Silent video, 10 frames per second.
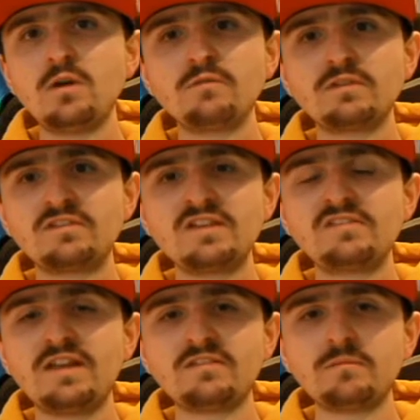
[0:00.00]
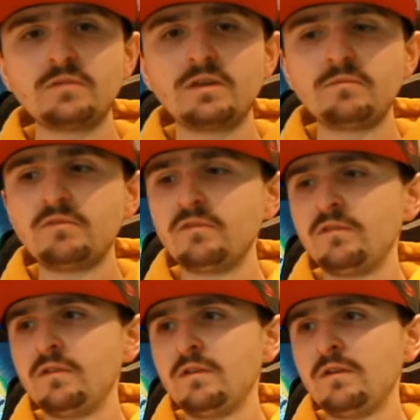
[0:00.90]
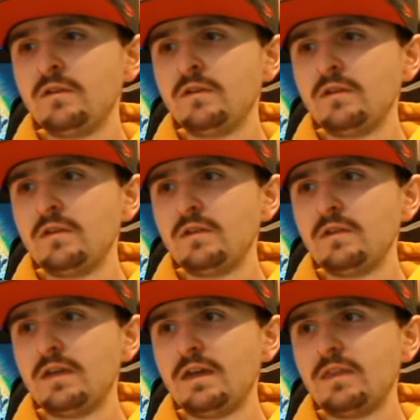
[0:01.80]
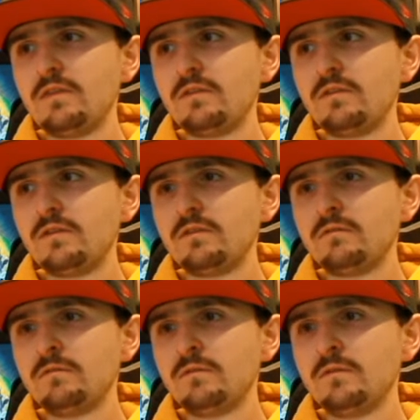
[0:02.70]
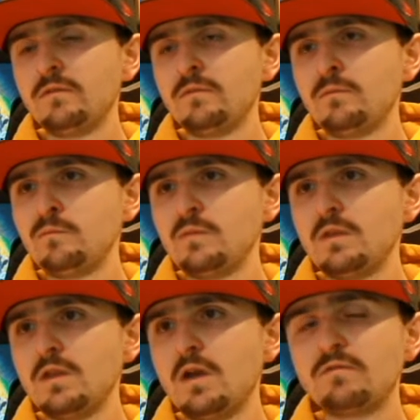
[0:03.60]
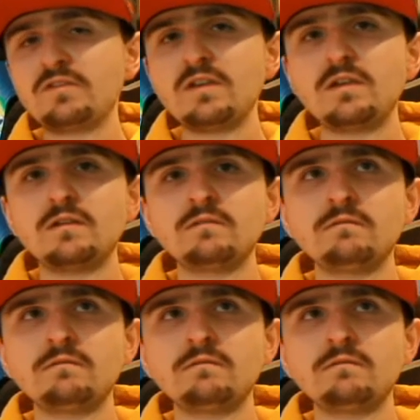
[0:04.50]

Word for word: not everyone sees that sometimes. And obviously,